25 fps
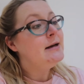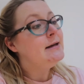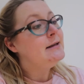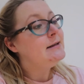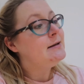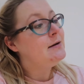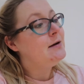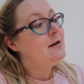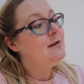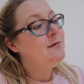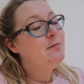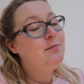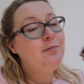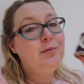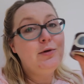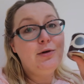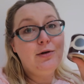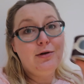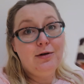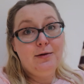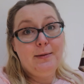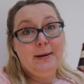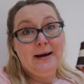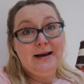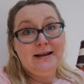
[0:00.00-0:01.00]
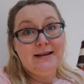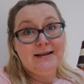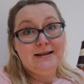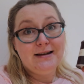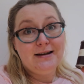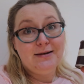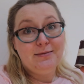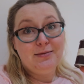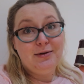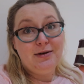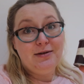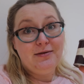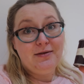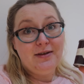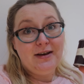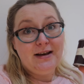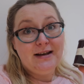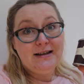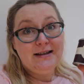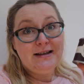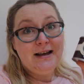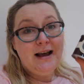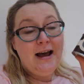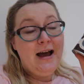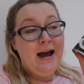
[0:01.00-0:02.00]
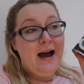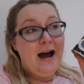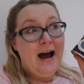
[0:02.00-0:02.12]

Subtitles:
So I've bought a paint sample of this,